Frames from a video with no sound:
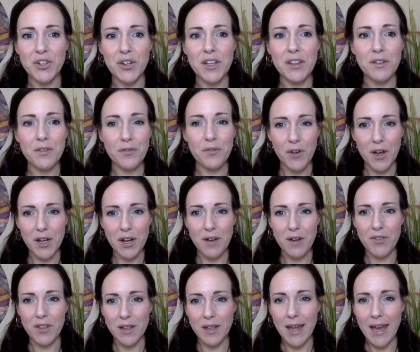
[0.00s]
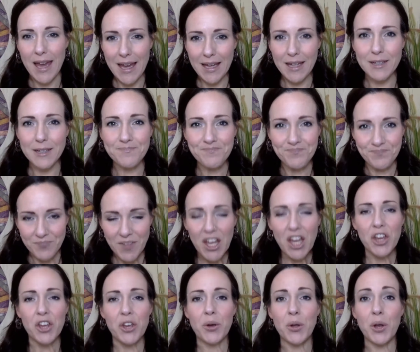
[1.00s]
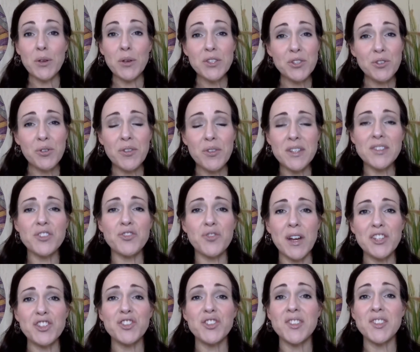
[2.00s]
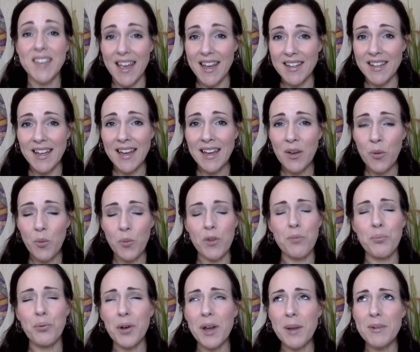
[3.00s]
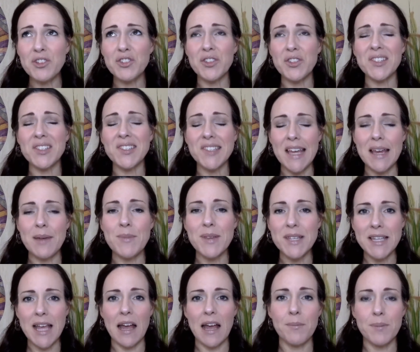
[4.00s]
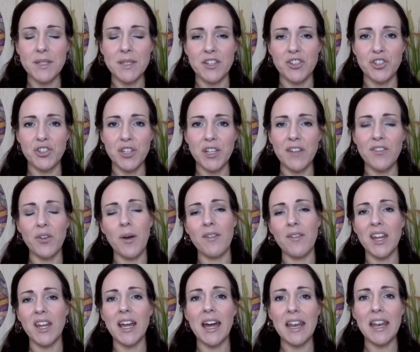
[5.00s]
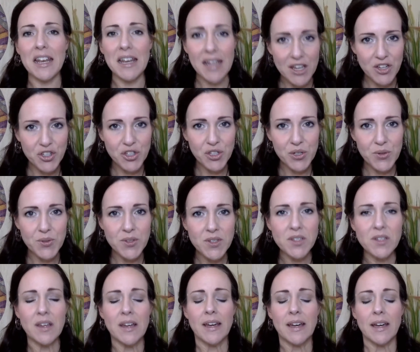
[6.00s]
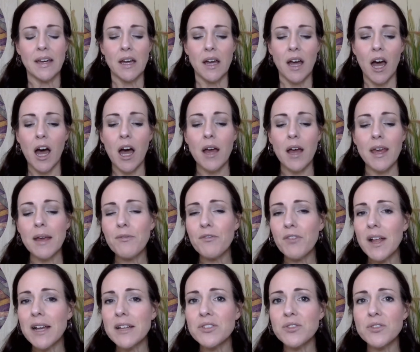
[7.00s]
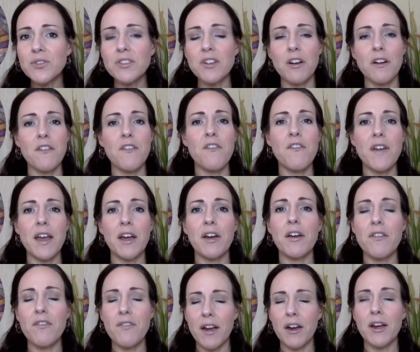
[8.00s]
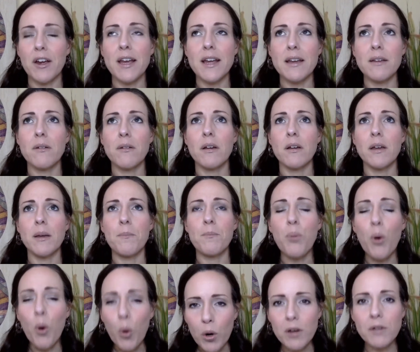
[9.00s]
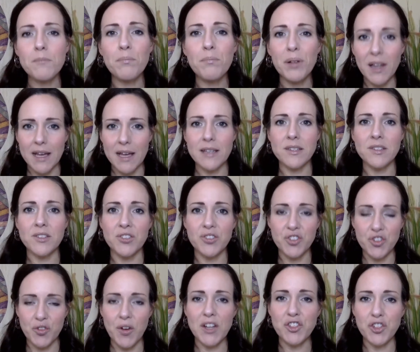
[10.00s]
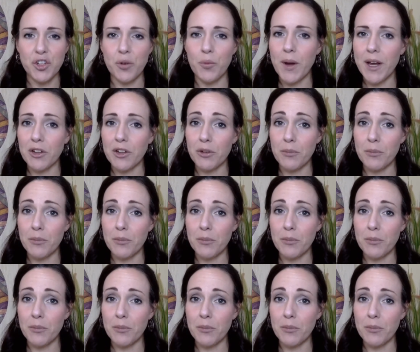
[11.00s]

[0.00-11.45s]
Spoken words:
in the front of the leg. You can also do this stretch standing with pretty much the same exact position if you have any kind of knee issues. Hip flexors are a very, very important place to stretch on a regular